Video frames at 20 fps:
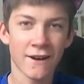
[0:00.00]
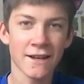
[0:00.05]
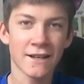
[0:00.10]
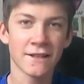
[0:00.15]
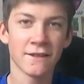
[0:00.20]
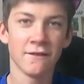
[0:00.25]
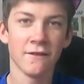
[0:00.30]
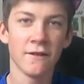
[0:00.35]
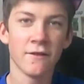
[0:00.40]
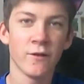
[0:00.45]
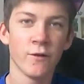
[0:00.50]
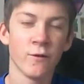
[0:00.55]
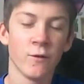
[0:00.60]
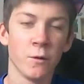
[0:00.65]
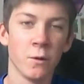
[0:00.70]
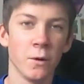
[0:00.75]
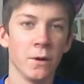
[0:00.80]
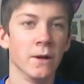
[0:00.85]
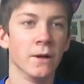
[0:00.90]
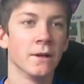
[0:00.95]
like to live in
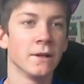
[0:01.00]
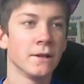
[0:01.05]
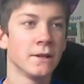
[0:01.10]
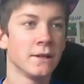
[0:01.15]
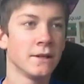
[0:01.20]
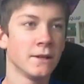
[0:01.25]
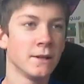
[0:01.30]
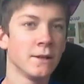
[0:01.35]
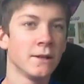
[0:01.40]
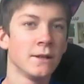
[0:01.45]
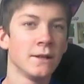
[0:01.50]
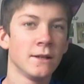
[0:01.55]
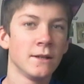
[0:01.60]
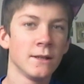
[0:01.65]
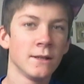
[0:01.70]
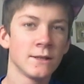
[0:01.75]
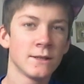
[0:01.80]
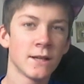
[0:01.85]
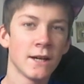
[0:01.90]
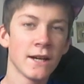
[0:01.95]
Florida?
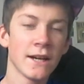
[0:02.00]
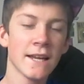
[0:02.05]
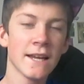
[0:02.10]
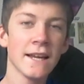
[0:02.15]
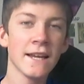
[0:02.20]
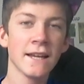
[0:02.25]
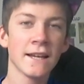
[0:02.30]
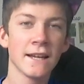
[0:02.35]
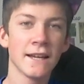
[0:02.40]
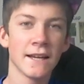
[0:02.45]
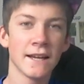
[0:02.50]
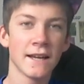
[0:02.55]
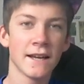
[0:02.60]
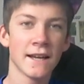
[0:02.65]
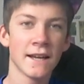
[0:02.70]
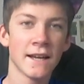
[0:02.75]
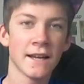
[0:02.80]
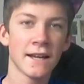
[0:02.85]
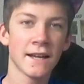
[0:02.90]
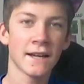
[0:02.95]
Sunny
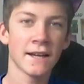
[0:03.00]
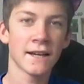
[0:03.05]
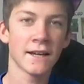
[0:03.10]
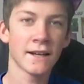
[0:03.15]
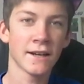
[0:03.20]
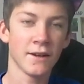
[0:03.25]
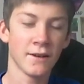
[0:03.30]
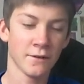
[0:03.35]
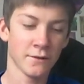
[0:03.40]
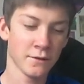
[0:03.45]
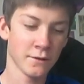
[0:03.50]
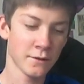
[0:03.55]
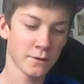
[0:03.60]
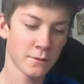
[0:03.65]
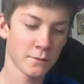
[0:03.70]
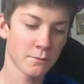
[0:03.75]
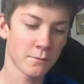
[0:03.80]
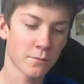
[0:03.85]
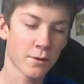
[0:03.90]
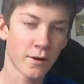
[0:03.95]
and
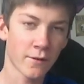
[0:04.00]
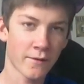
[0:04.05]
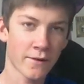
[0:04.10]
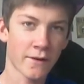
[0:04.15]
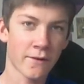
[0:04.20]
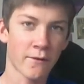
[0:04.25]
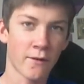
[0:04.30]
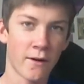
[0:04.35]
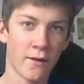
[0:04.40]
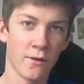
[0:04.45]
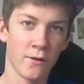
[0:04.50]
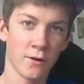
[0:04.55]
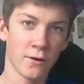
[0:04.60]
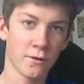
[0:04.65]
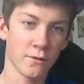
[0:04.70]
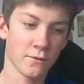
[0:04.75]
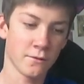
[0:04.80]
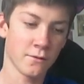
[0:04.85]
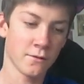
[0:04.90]
perfect weather.